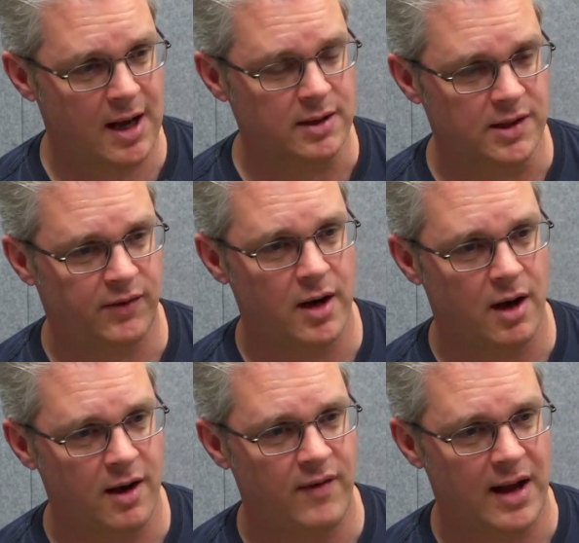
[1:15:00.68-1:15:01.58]
out these very
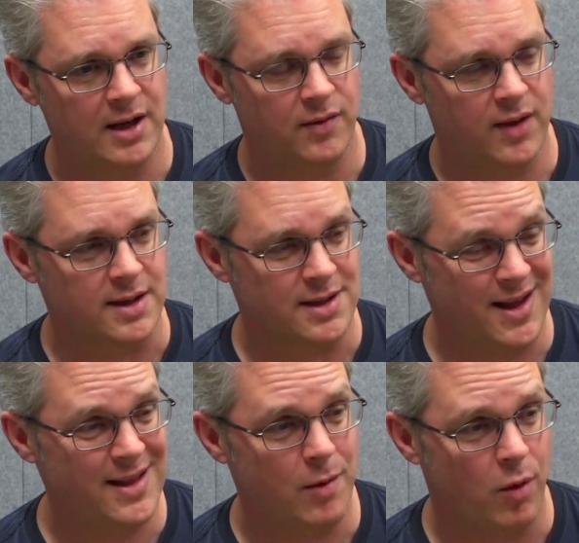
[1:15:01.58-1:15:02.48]
high value things. And
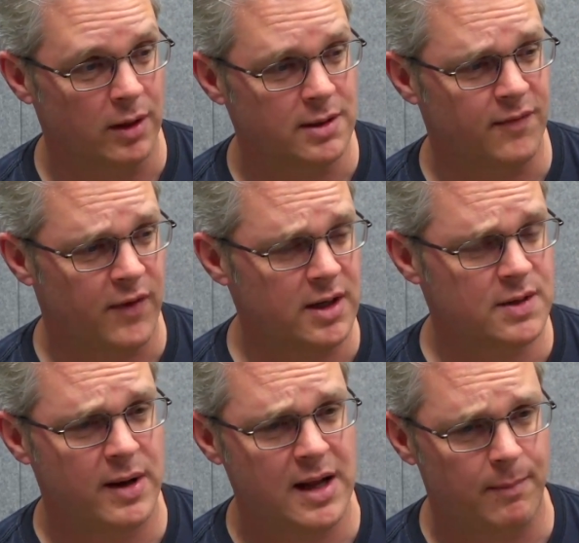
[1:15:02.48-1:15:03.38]
then they want to find
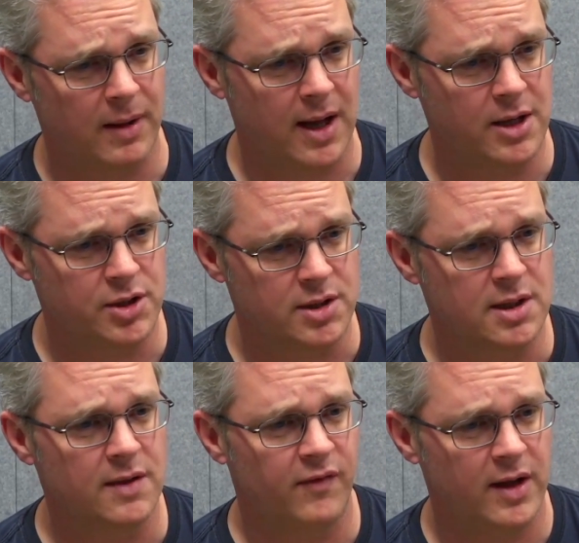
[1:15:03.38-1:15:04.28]
as many applications
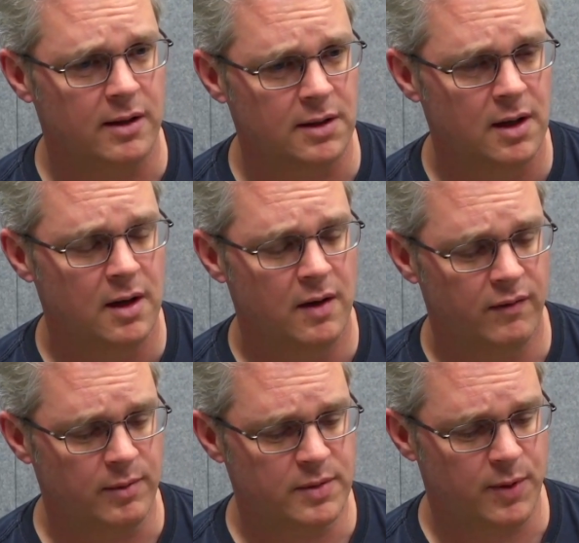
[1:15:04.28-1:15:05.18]
in the field for
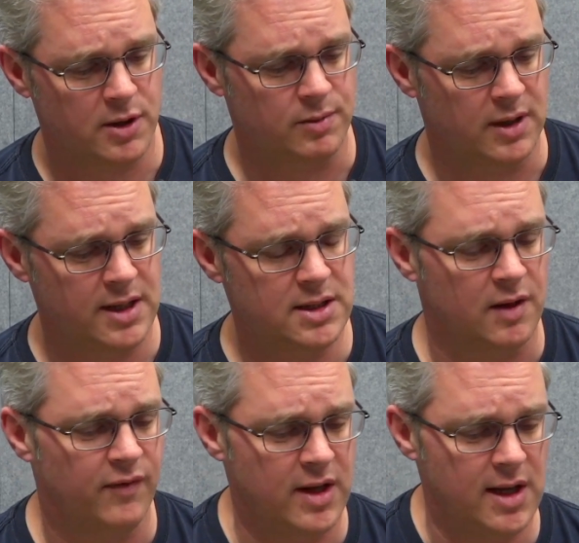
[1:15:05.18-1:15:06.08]
them as possible. And
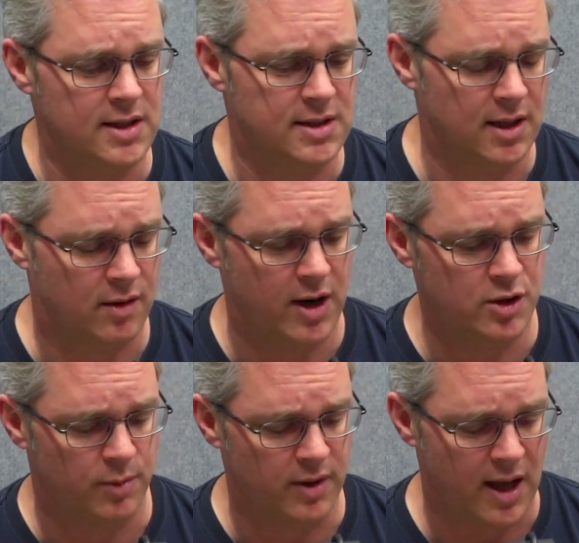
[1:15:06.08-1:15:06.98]
Intel for years did a great
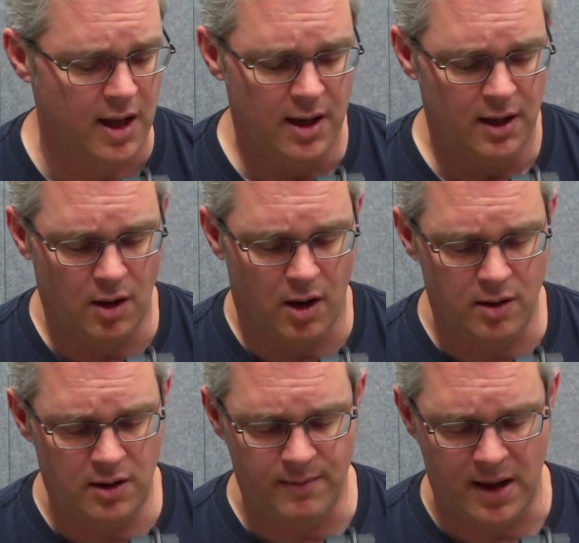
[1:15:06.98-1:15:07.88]
job of that, not
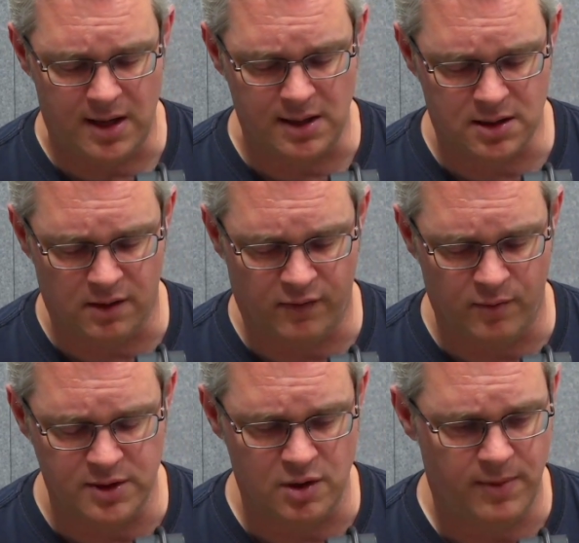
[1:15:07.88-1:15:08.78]
only making itself
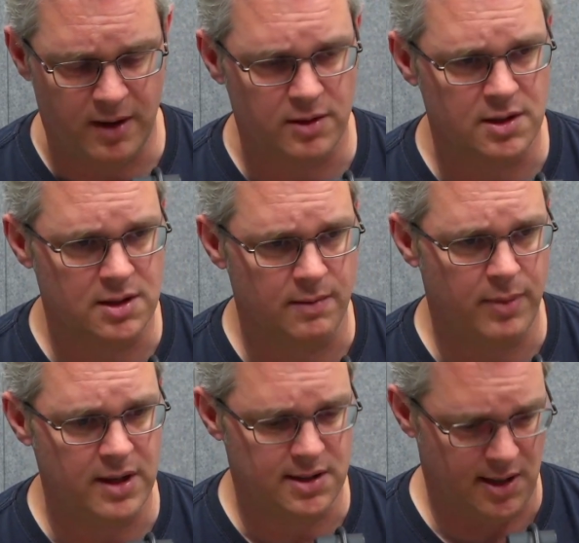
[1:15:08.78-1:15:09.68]
almost ubiquitous in
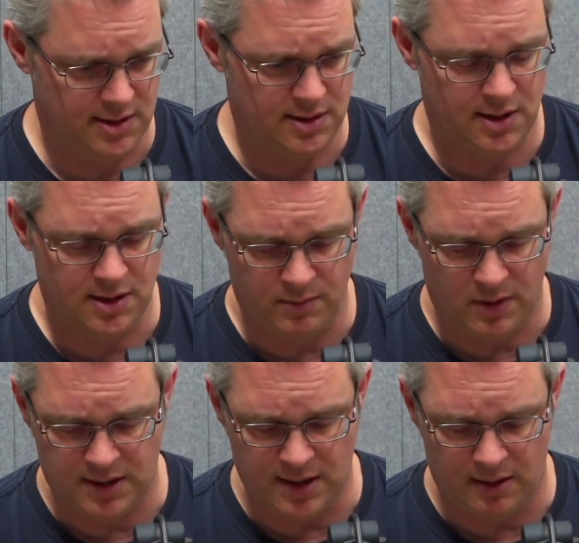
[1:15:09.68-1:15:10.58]
PCs as it is in
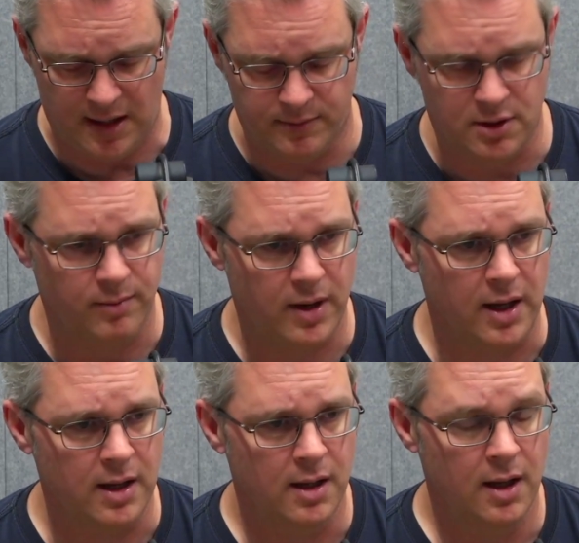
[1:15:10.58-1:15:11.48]
my Dell laptop
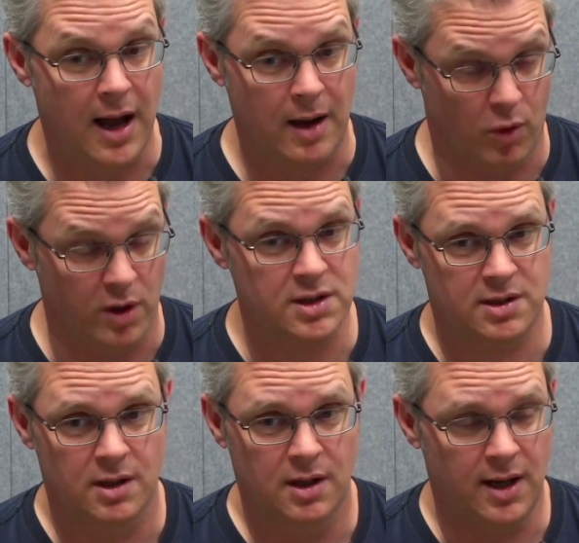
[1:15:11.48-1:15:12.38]
here, and
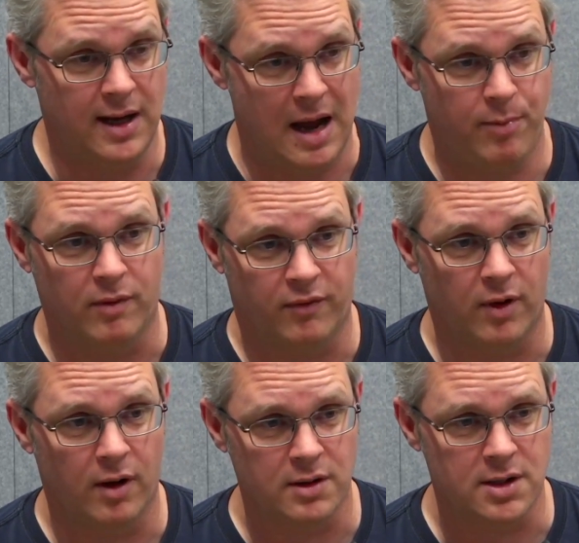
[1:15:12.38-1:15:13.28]
was in Apple
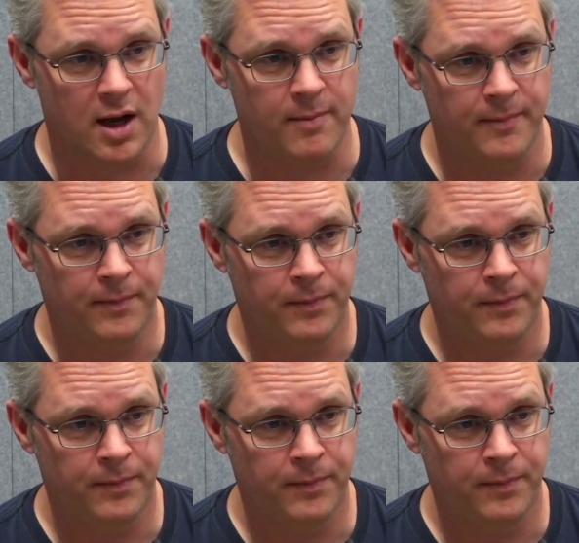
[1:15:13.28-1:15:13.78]
for a long time,